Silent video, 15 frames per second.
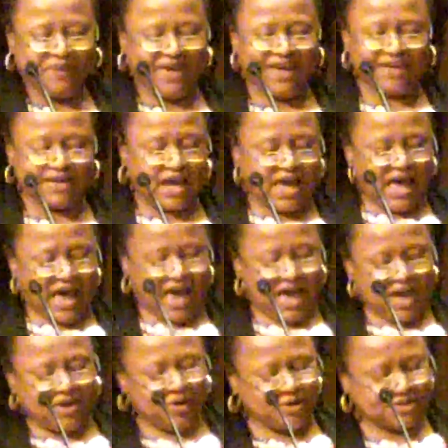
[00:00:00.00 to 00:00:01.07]
But
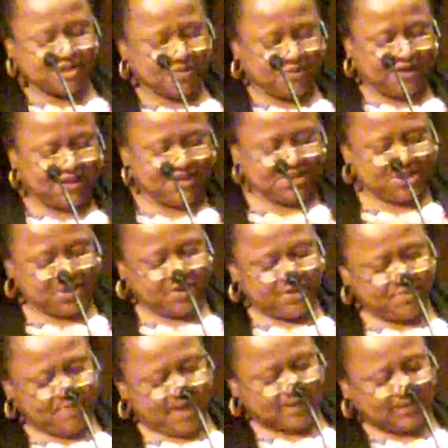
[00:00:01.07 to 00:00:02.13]
I also wanted to show
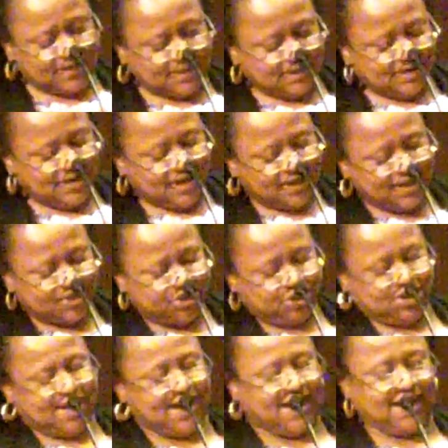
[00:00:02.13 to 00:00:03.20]
you my little
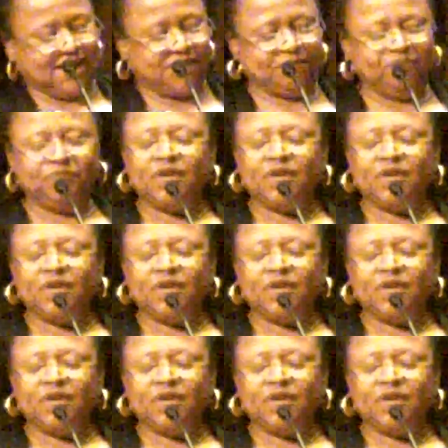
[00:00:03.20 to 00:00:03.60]
luggage tag.